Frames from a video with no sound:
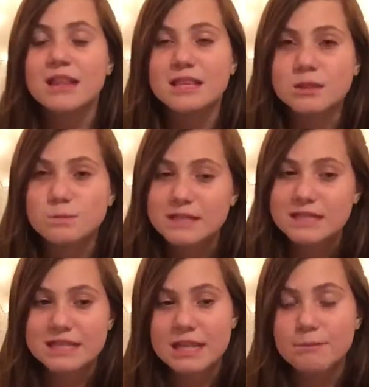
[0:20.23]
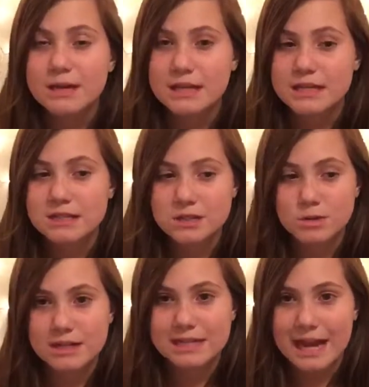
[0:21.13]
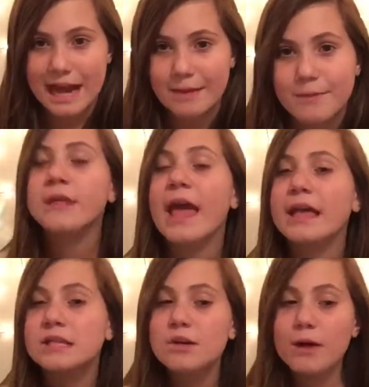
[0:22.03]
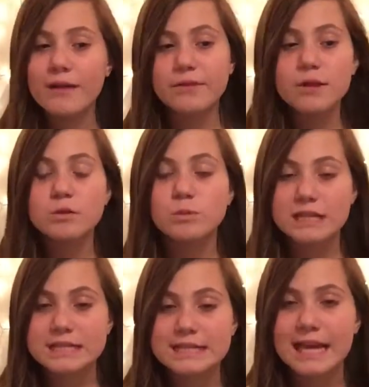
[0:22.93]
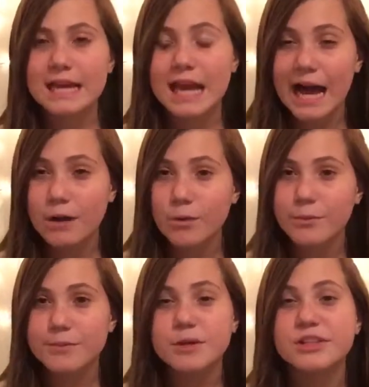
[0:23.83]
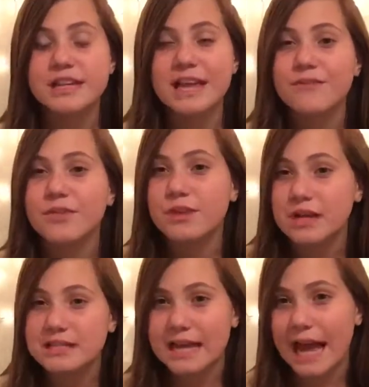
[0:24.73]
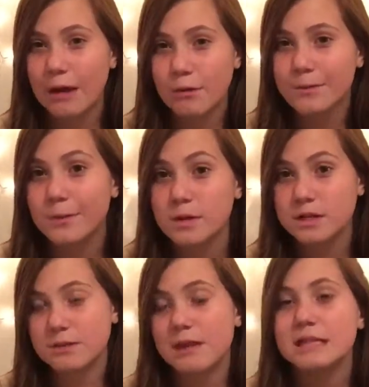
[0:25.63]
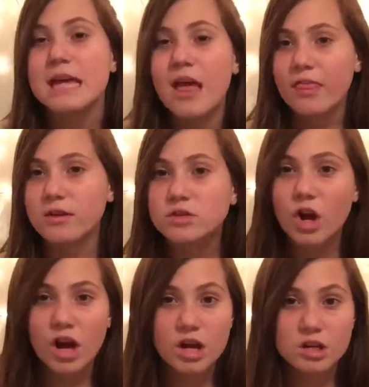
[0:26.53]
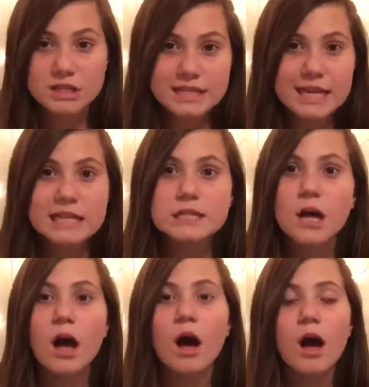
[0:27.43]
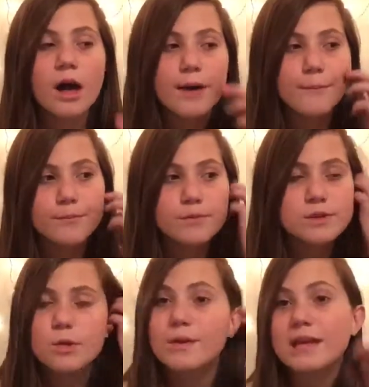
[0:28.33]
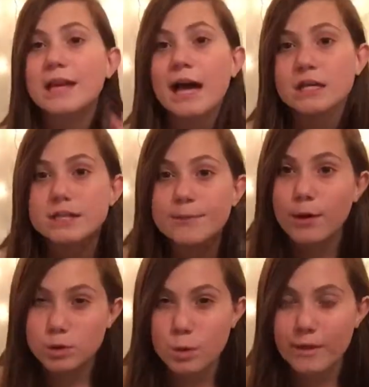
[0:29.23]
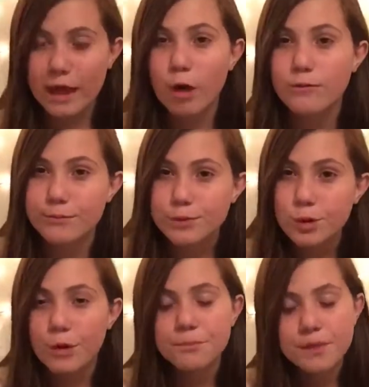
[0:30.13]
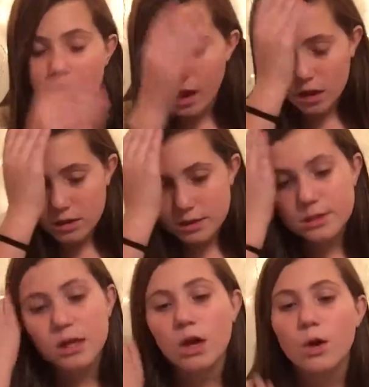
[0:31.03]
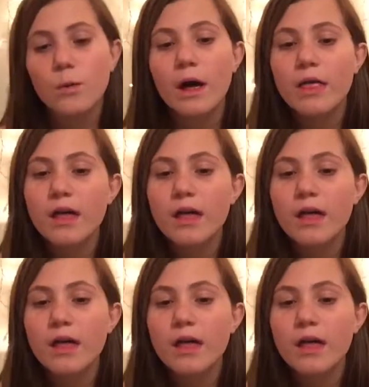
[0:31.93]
This week's theme is story time. So every Wednesday Kaya will be posting and every Thursday I will be posting because those are our early days, so we can actually post when we get home from school. So